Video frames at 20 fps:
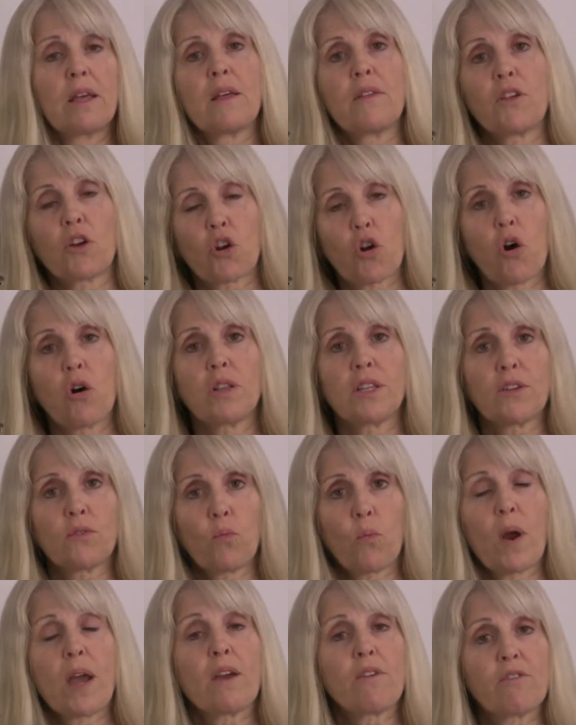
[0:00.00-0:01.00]
the colon
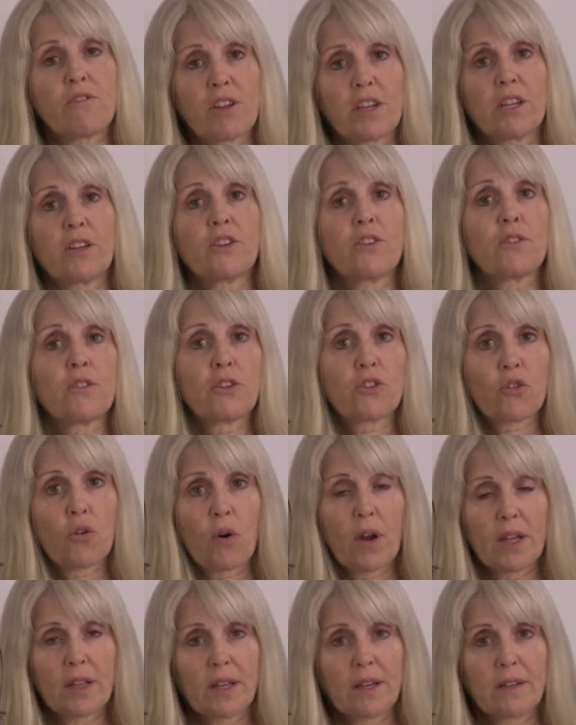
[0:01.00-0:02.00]
waste into the
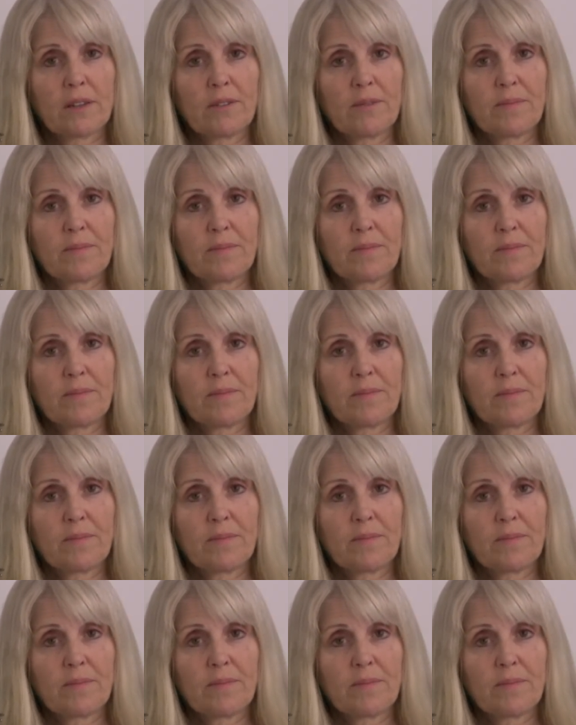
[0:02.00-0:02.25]
toilet.